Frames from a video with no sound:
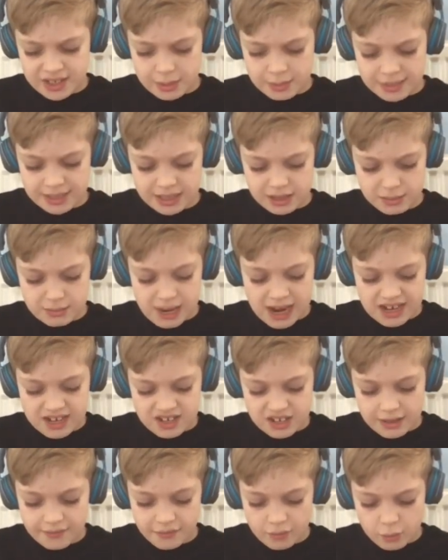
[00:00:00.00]
then we get the
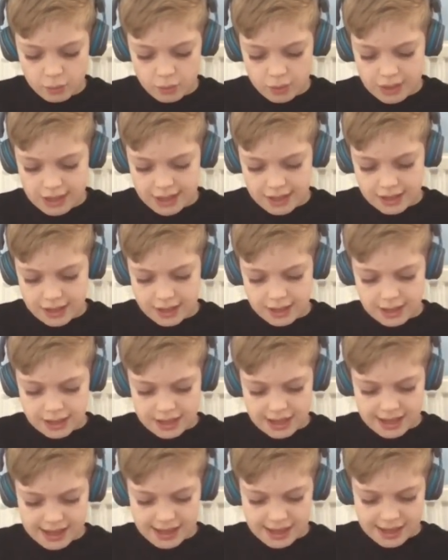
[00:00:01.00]
max level
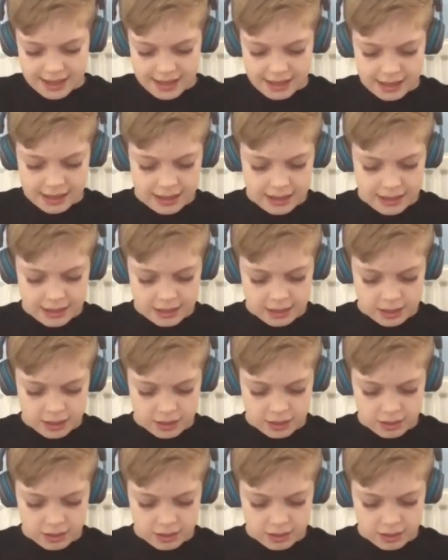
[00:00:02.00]
egg.